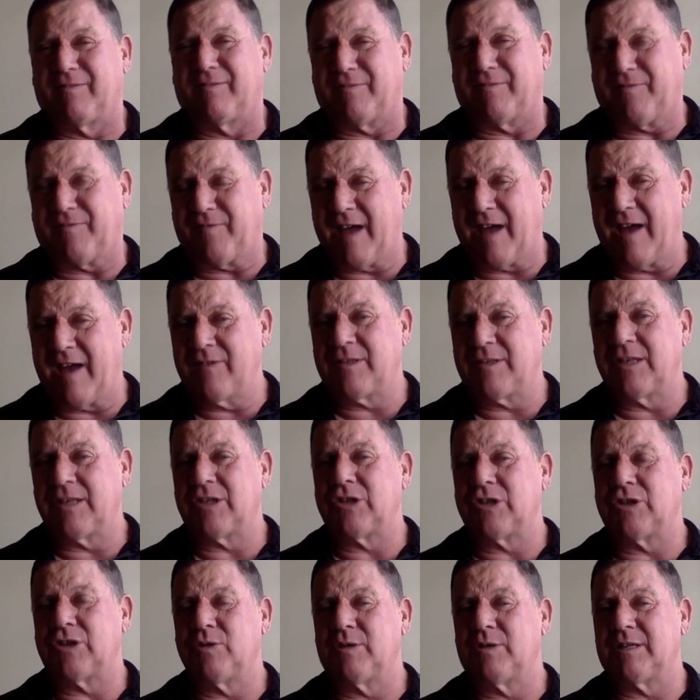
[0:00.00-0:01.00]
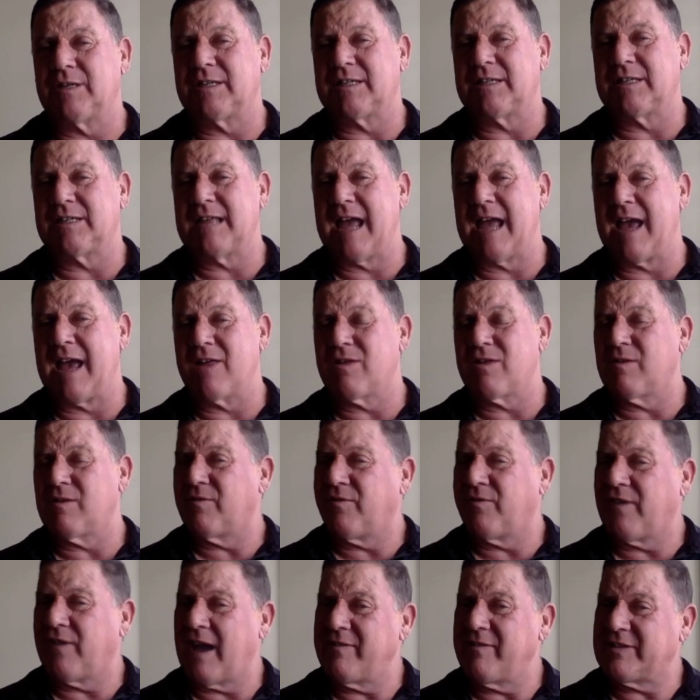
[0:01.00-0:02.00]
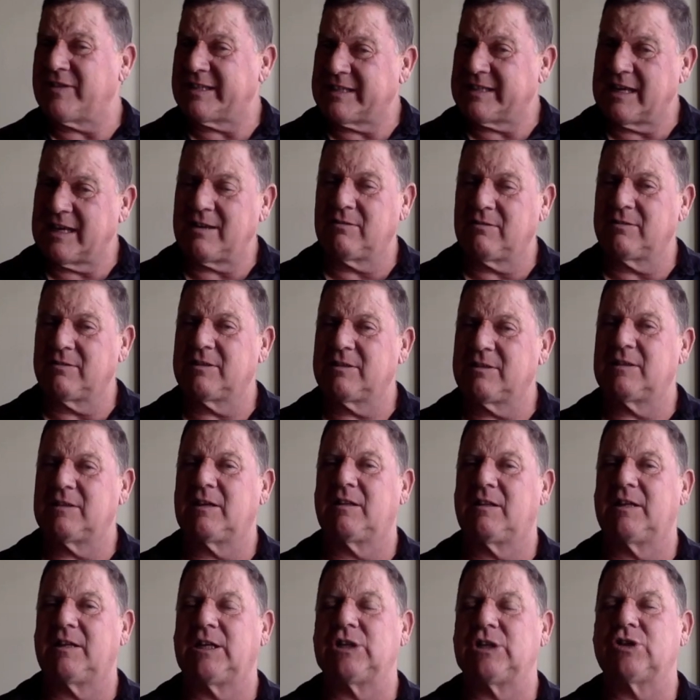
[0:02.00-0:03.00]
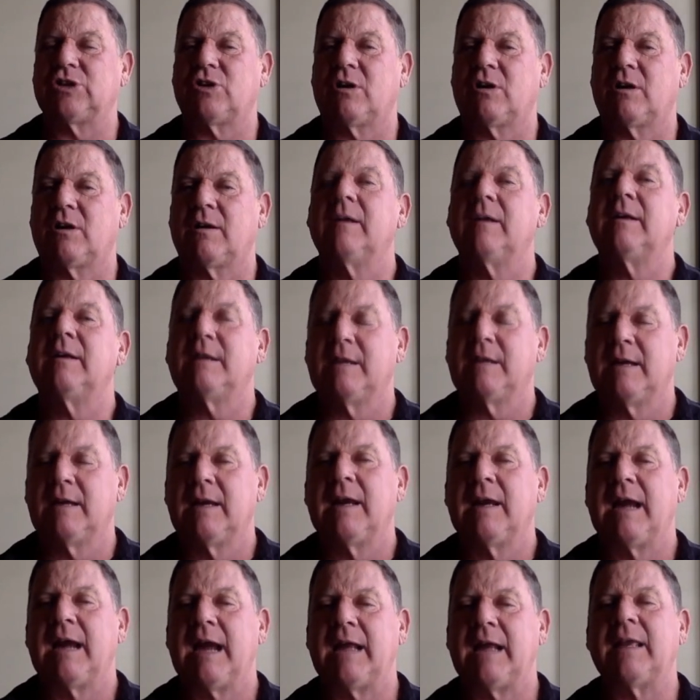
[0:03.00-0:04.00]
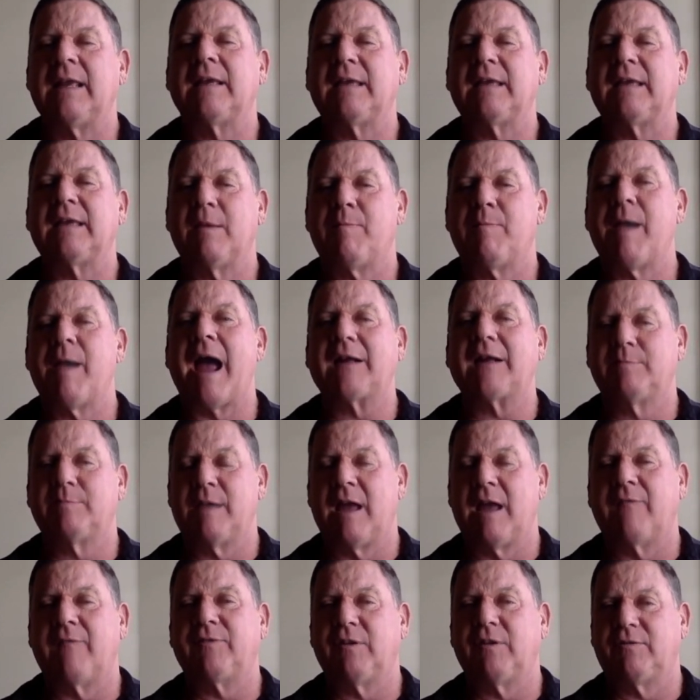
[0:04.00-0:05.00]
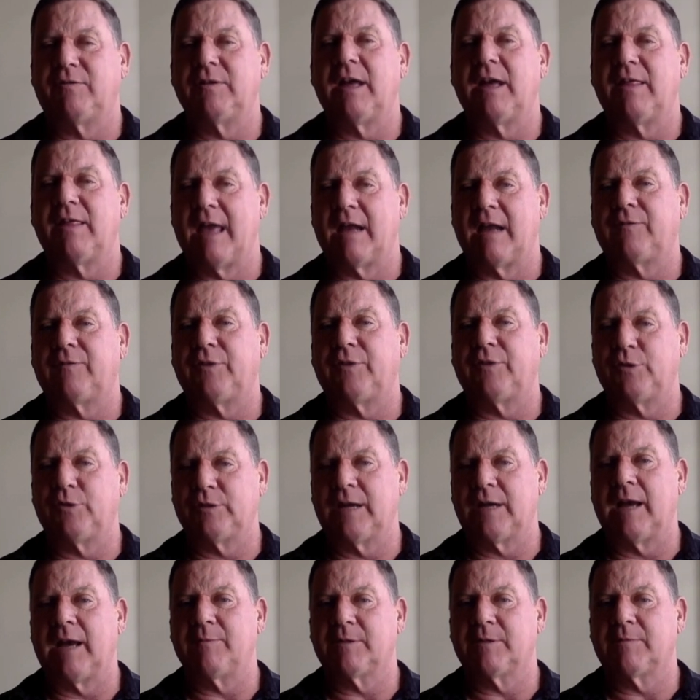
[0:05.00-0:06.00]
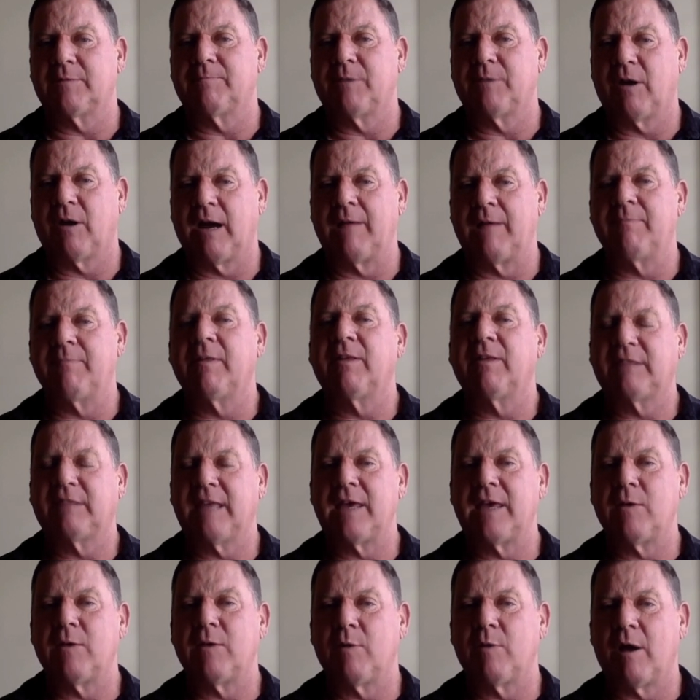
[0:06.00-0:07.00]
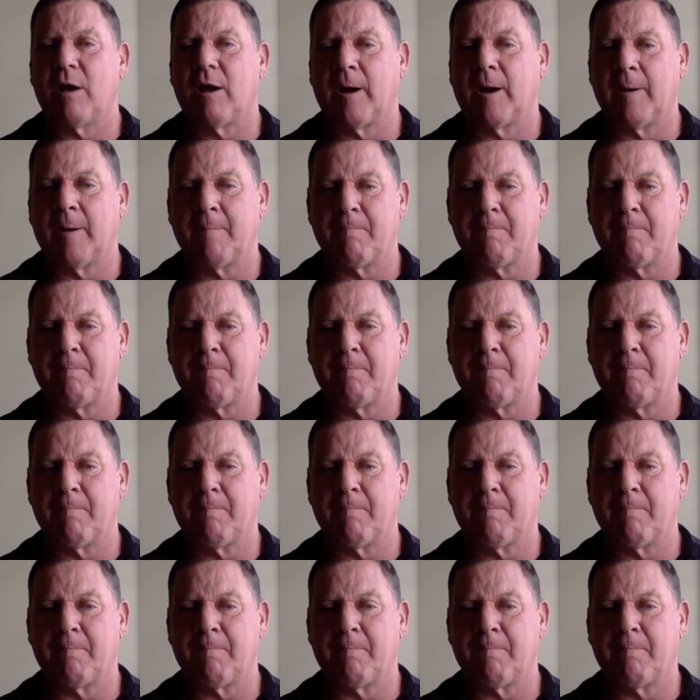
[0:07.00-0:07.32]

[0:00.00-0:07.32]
five sets of two in the snatch and five singles in the clean and jerk, and then get back to me after you've done that a few times. All right? Thank you, Eric.